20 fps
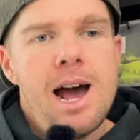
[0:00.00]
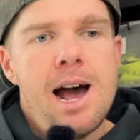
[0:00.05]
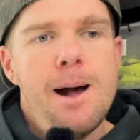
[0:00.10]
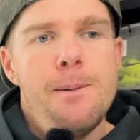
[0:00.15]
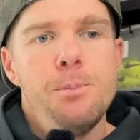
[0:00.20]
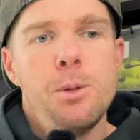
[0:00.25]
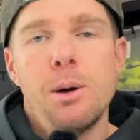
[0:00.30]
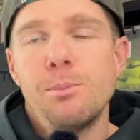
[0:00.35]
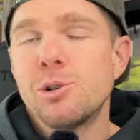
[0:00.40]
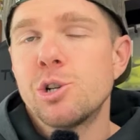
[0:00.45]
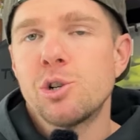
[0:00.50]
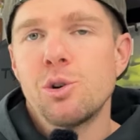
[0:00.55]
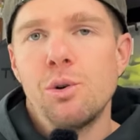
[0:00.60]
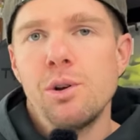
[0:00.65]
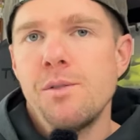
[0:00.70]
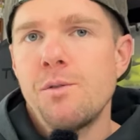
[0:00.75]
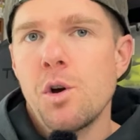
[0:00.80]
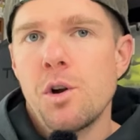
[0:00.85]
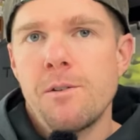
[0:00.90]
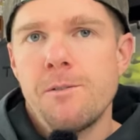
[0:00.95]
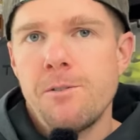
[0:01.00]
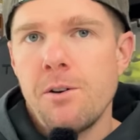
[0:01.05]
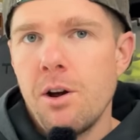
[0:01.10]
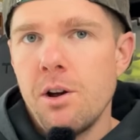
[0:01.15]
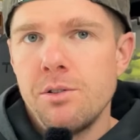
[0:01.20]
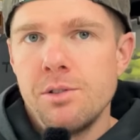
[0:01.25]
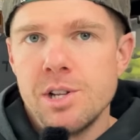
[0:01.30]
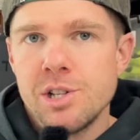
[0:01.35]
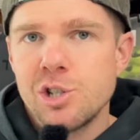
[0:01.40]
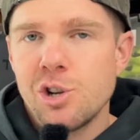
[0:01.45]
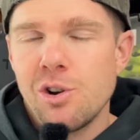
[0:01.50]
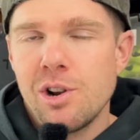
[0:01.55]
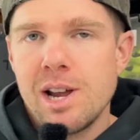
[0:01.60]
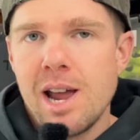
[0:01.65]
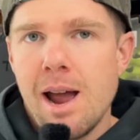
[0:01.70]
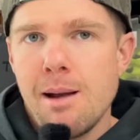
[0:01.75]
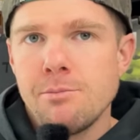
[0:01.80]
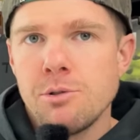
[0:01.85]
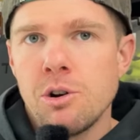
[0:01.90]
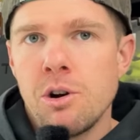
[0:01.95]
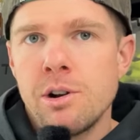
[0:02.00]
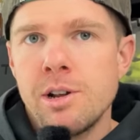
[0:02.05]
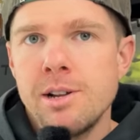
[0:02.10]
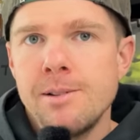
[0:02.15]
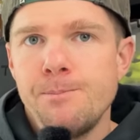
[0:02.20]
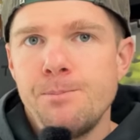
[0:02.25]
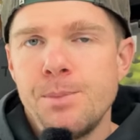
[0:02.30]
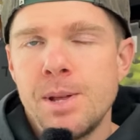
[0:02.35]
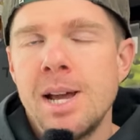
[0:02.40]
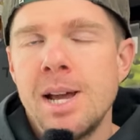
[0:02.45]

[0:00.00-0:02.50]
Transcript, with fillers: Um, I'm sure you've got a phone that's got a camera on it.